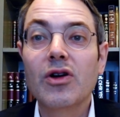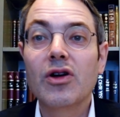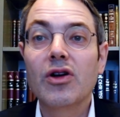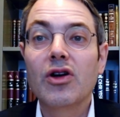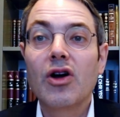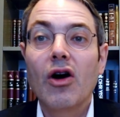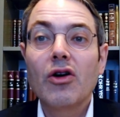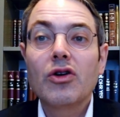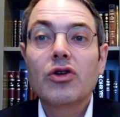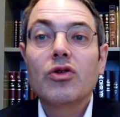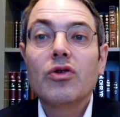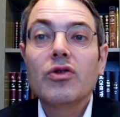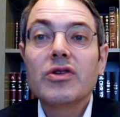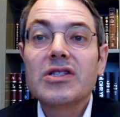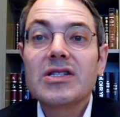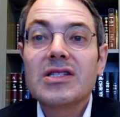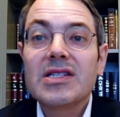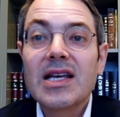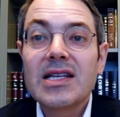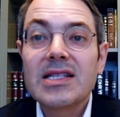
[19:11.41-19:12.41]
God calls
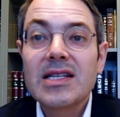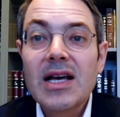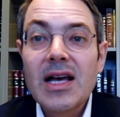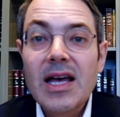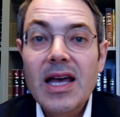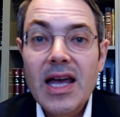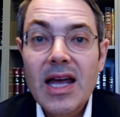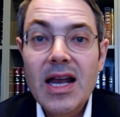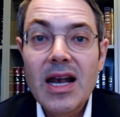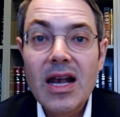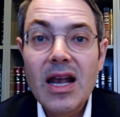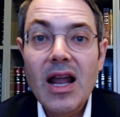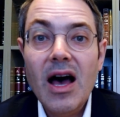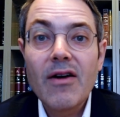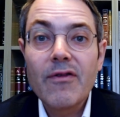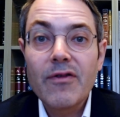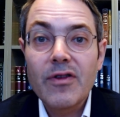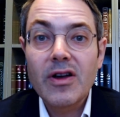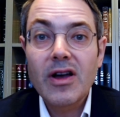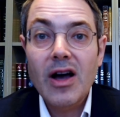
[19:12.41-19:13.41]
and says, in
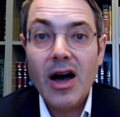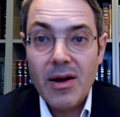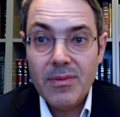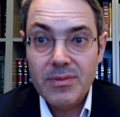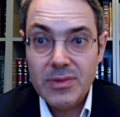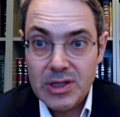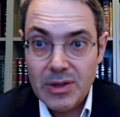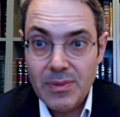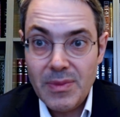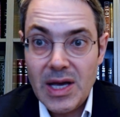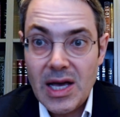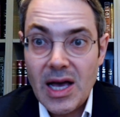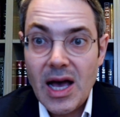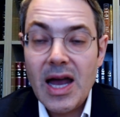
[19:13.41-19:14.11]
love, come to me.